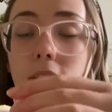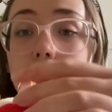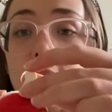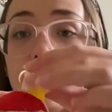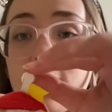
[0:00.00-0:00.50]

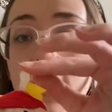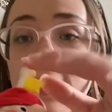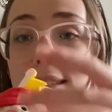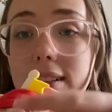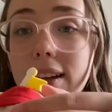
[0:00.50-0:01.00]
He's got
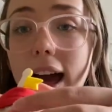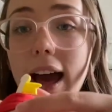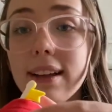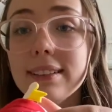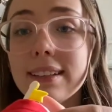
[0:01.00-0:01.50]
his little hat,
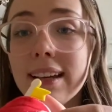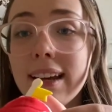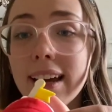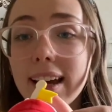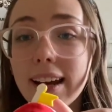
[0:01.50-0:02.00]

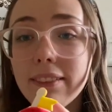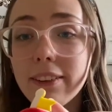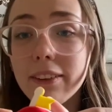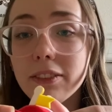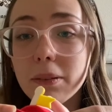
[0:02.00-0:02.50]
and if you
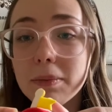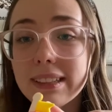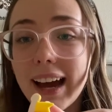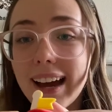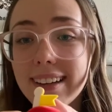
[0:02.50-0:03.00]
lift up his
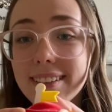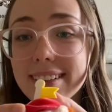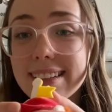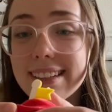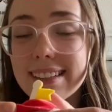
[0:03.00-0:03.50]
hat, you can
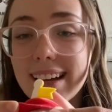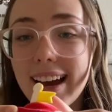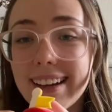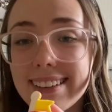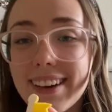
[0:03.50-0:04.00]
see his
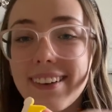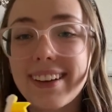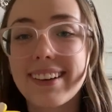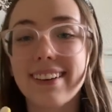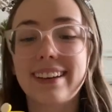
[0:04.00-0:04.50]
eyes going
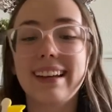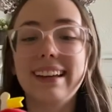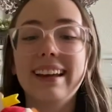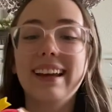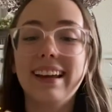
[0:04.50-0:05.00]
crooked,
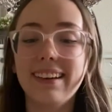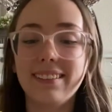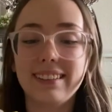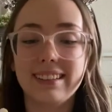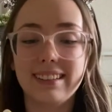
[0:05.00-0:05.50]

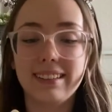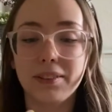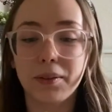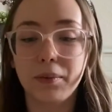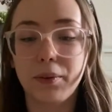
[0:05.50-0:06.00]
which is
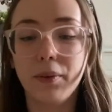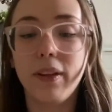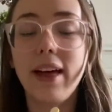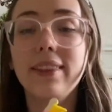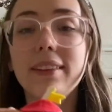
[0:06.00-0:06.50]
adorable,
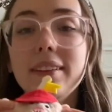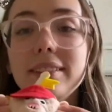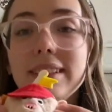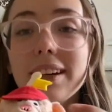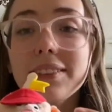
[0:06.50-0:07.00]
and little
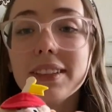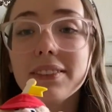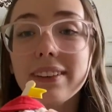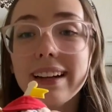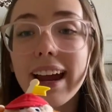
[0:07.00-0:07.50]
tufts of
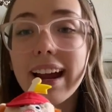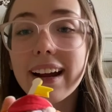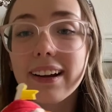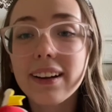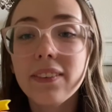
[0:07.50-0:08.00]
red
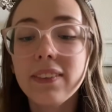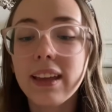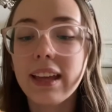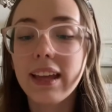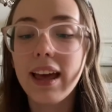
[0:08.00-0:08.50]
hair,
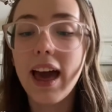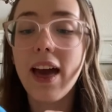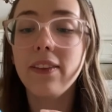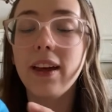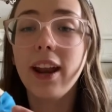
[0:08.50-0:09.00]

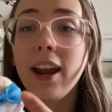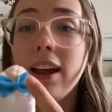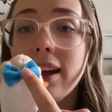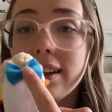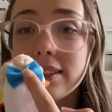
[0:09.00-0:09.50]
and then
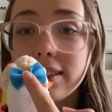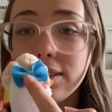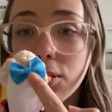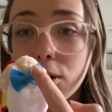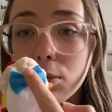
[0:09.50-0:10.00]
his
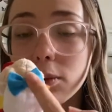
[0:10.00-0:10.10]
adorable